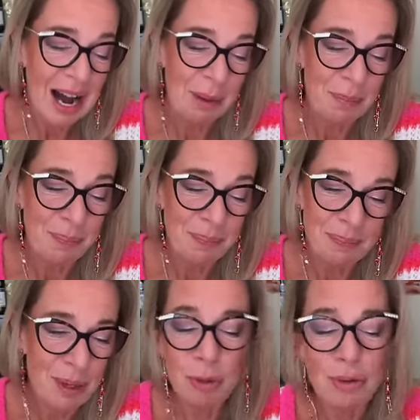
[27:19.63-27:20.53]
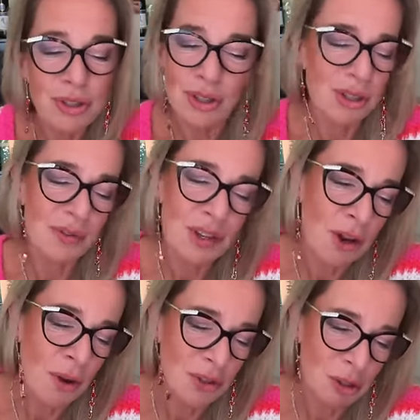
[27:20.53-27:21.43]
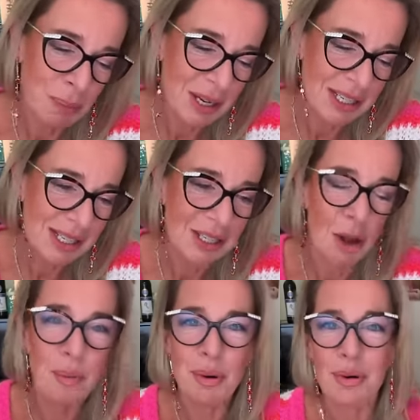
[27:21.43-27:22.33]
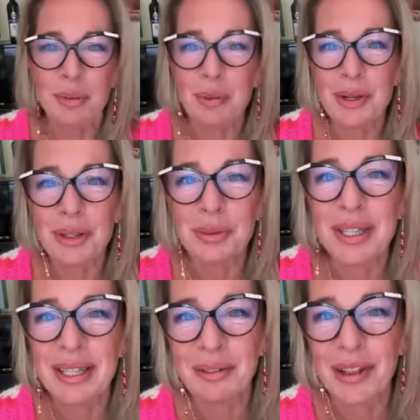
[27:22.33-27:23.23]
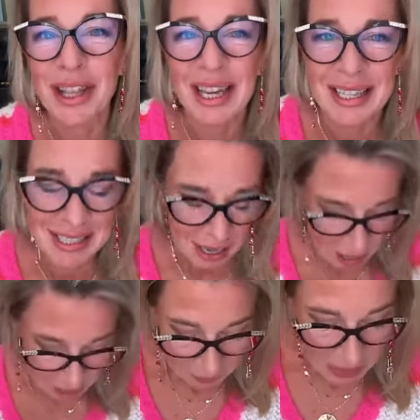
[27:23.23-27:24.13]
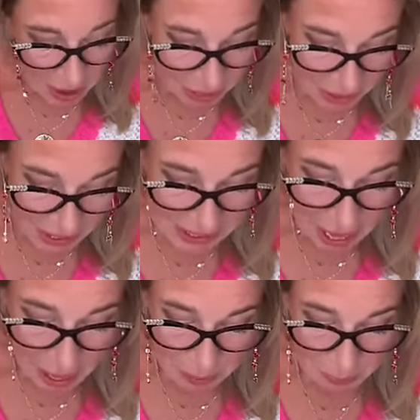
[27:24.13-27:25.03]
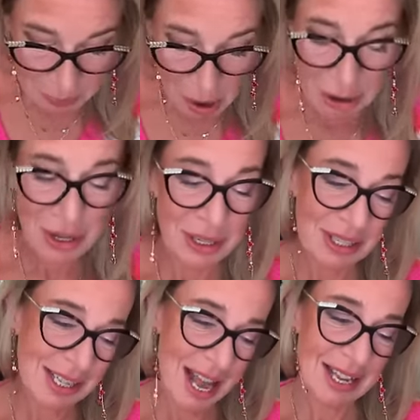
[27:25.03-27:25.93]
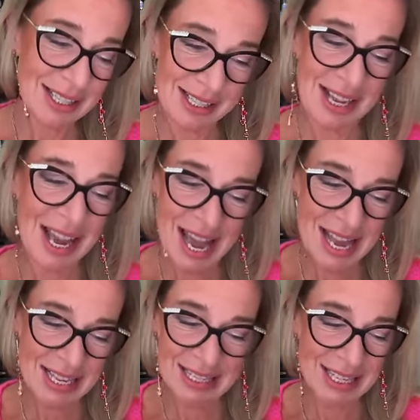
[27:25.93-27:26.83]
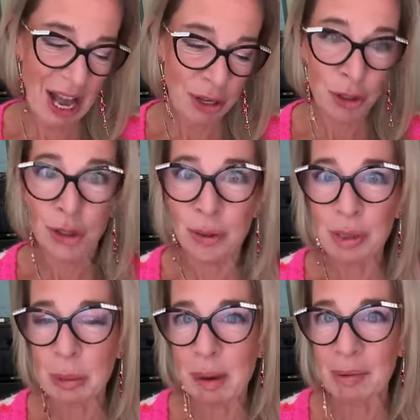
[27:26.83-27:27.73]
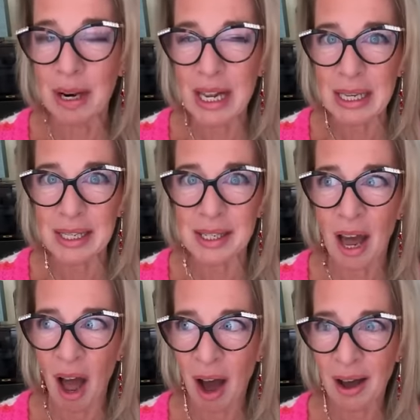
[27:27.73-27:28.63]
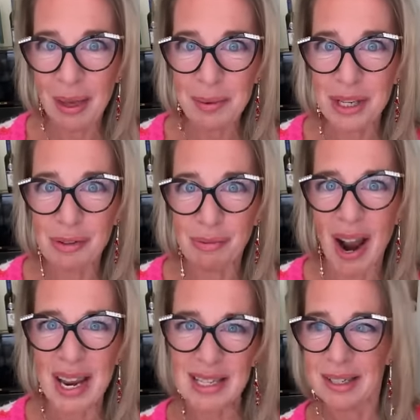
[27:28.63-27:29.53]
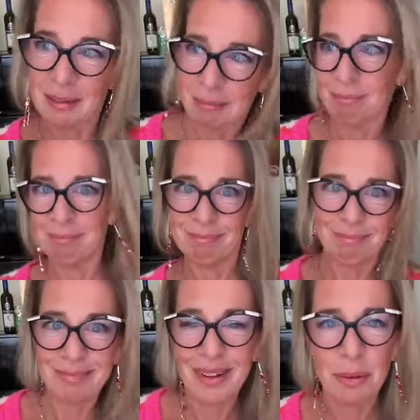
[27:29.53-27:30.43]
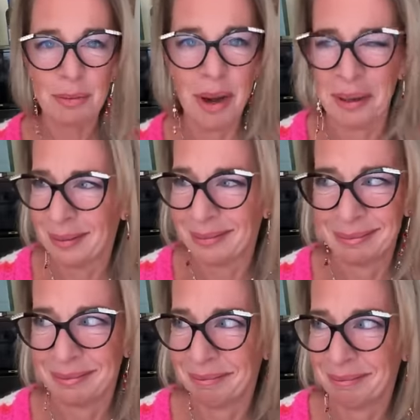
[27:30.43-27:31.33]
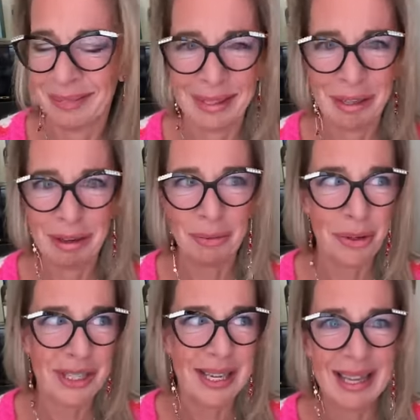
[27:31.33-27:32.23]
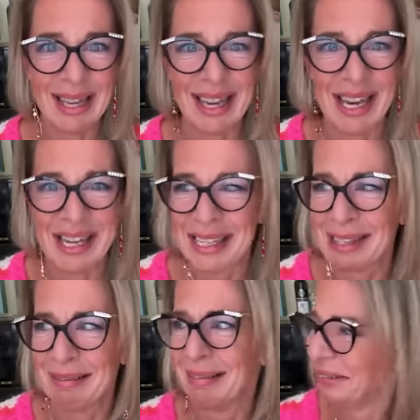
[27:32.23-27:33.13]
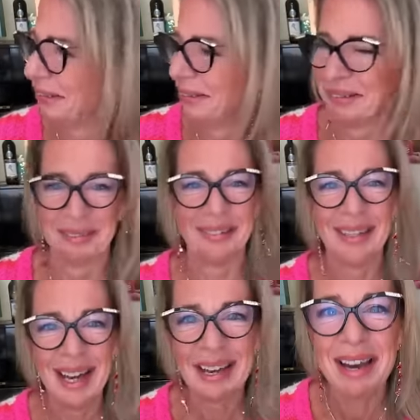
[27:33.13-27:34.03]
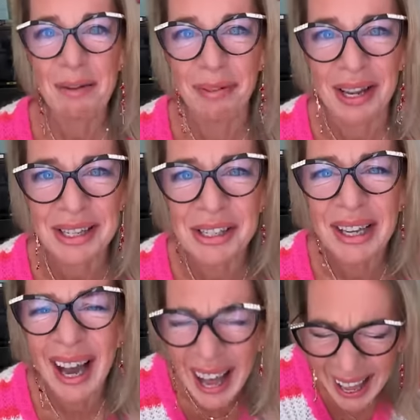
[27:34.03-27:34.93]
But all sorts of, you know, just because it's so important, we want to do all these different things. The other thing that Mark says is soon to be released. That was his phrase. Well, what does he think he is? Netflix.